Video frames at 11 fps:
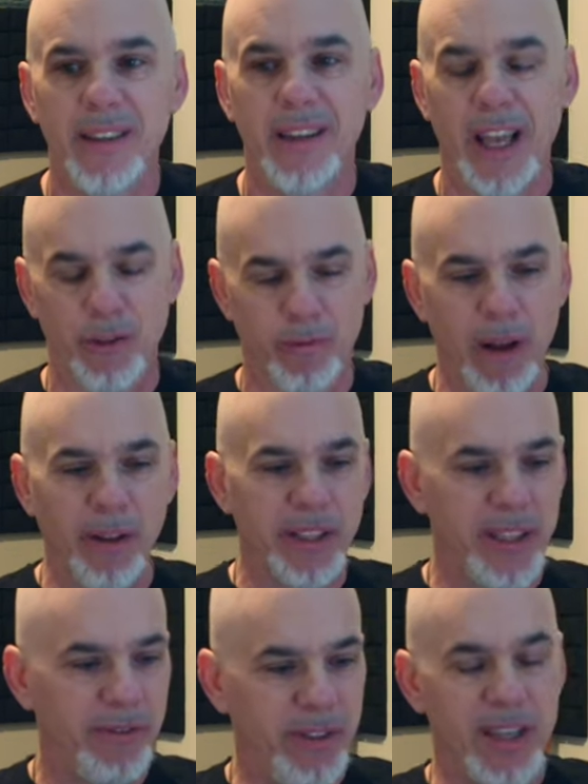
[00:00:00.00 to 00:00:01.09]
it's
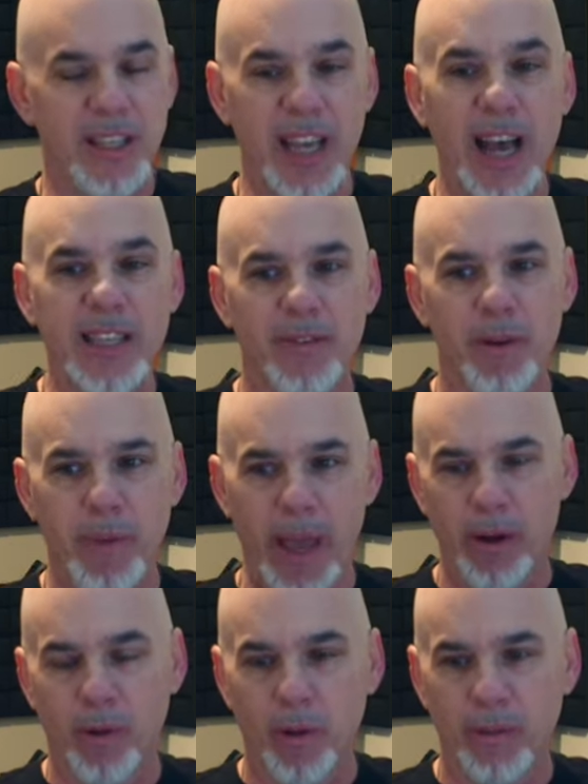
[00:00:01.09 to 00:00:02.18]
relative to the size of your
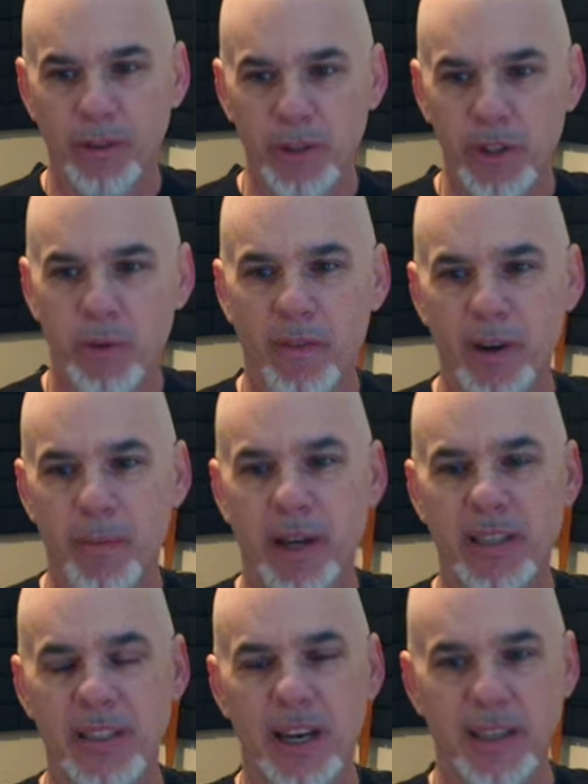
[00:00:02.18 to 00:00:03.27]
bankroll. Losing 1200
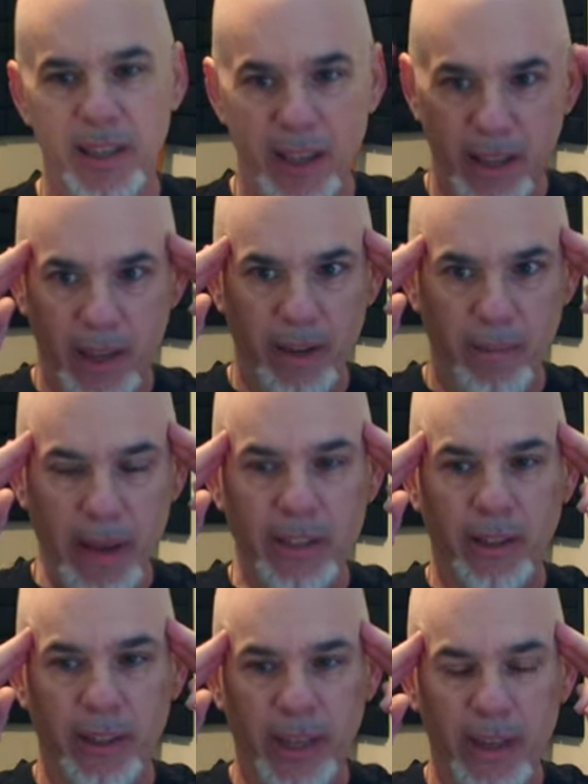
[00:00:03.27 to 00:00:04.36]
bucks sucks
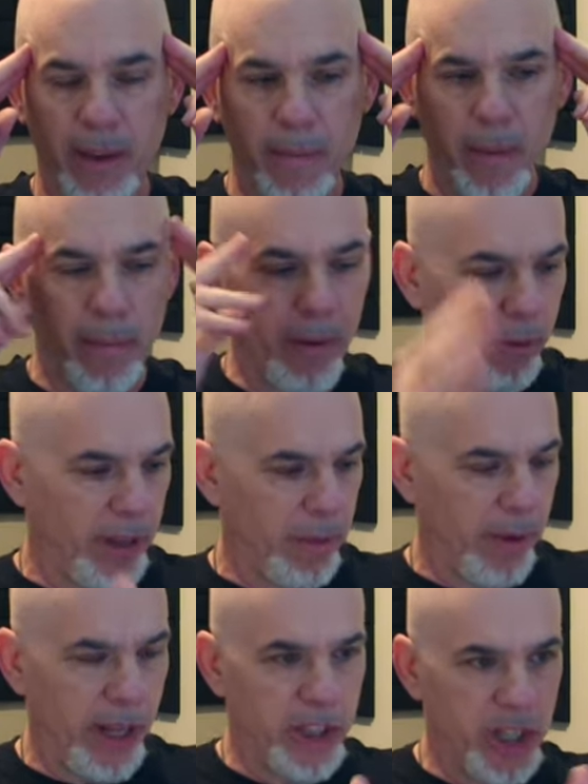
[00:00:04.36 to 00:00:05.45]
mentally, but really
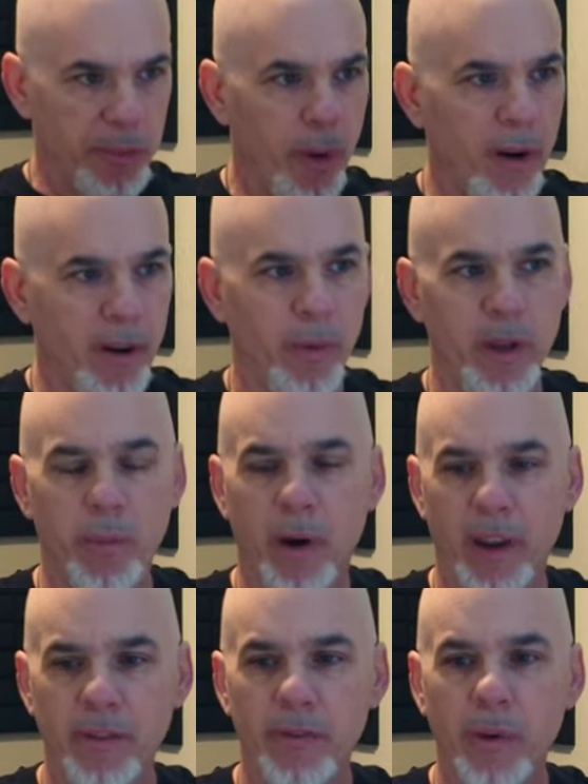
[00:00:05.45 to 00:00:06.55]
when it's just part of what you bought
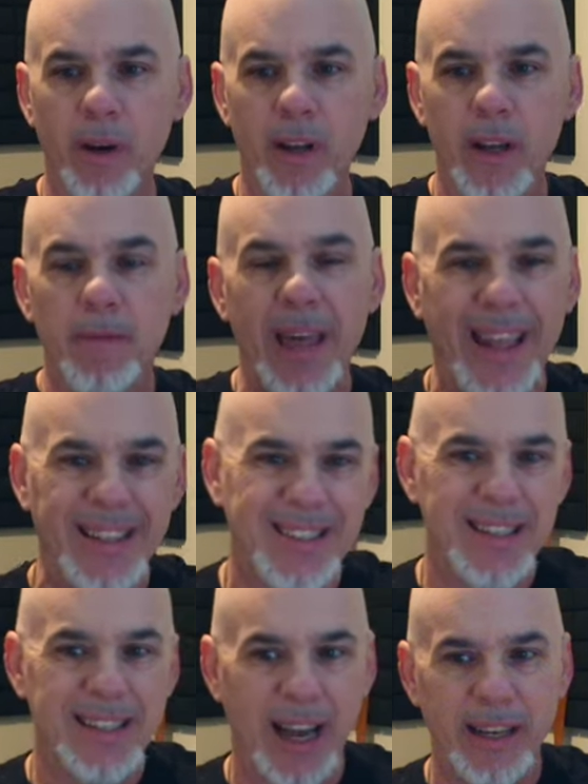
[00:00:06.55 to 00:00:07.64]
in for and it's
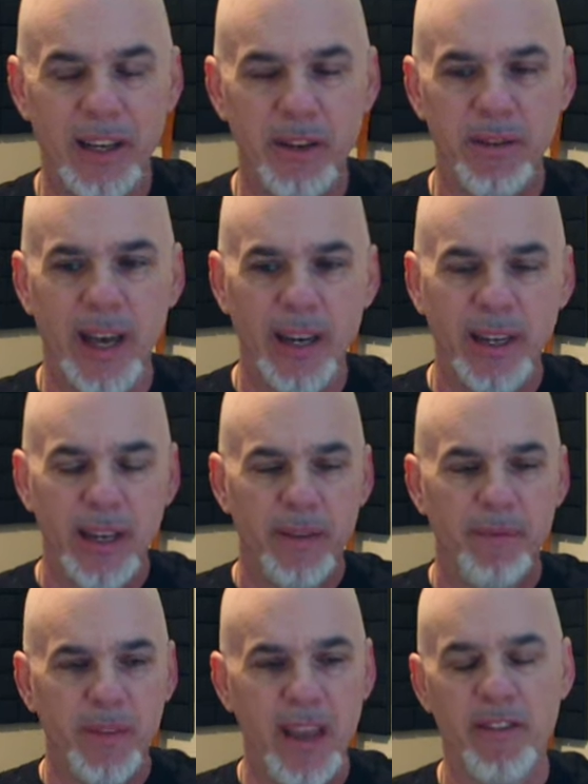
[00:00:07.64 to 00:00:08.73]
designed to do that,
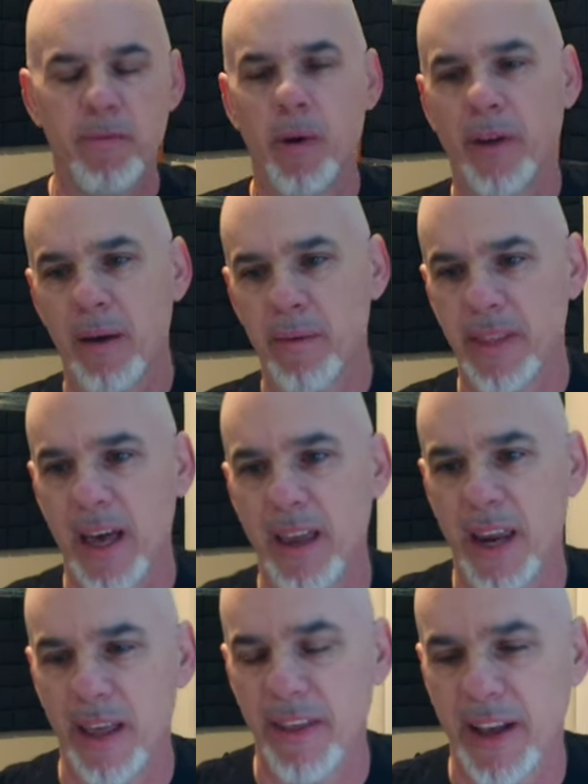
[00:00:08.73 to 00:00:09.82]
you have to be okay with that.
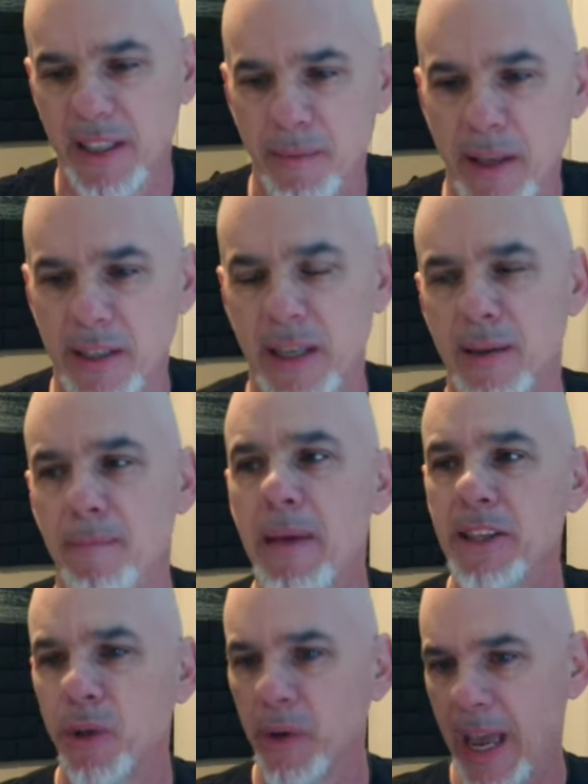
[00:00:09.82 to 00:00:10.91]
And I think it's a, it's, it's a
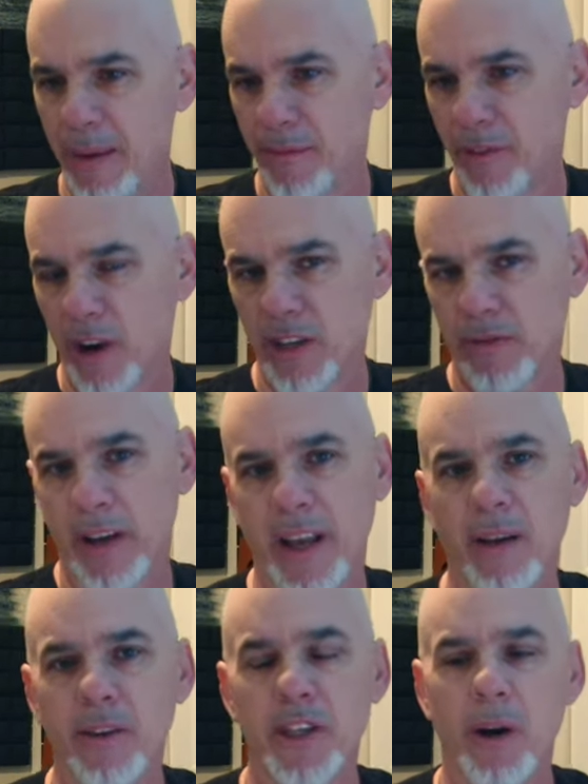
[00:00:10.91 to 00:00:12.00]
mental game for us right
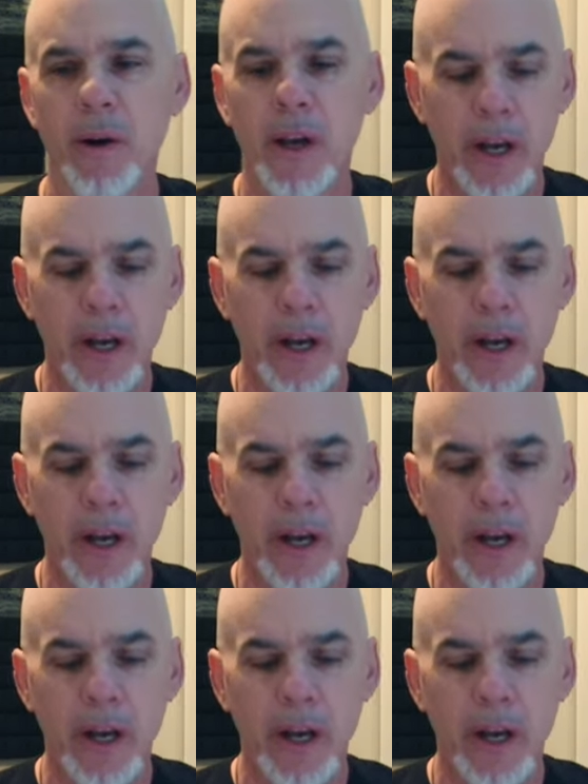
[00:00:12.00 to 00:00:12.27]
now. So